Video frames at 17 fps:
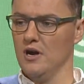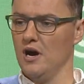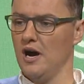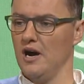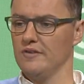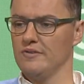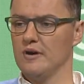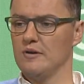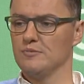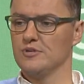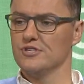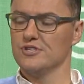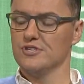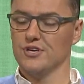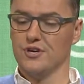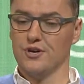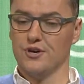I've helped to
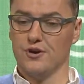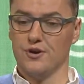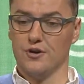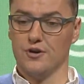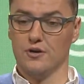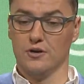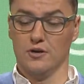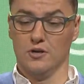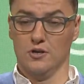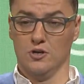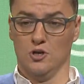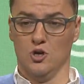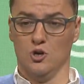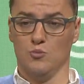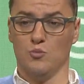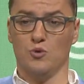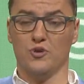secure
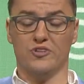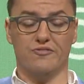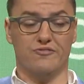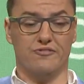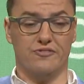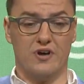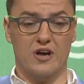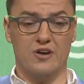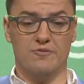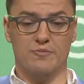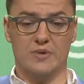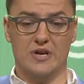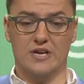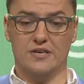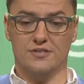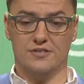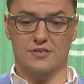more than $5
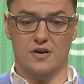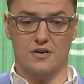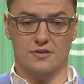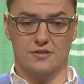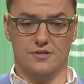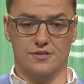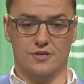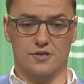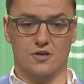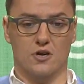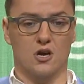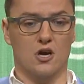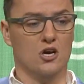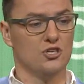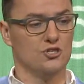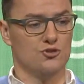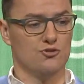million
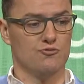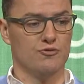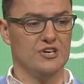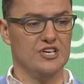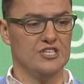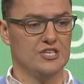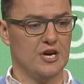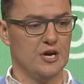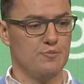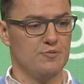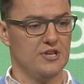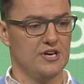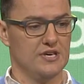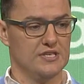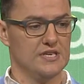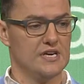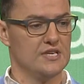to reshape the
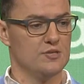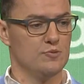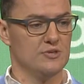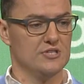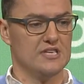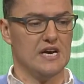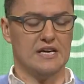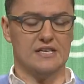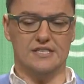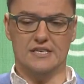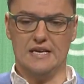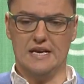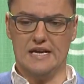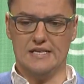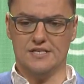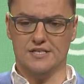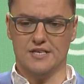accessible taxi
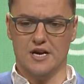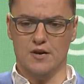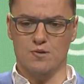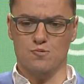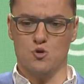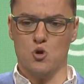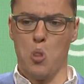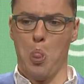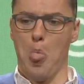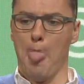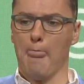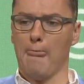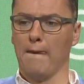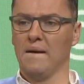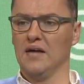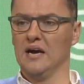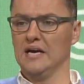landscape
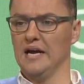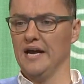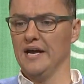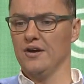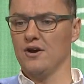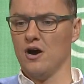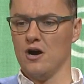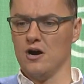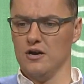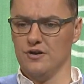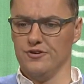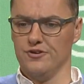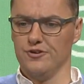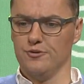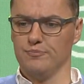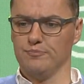in Ireland.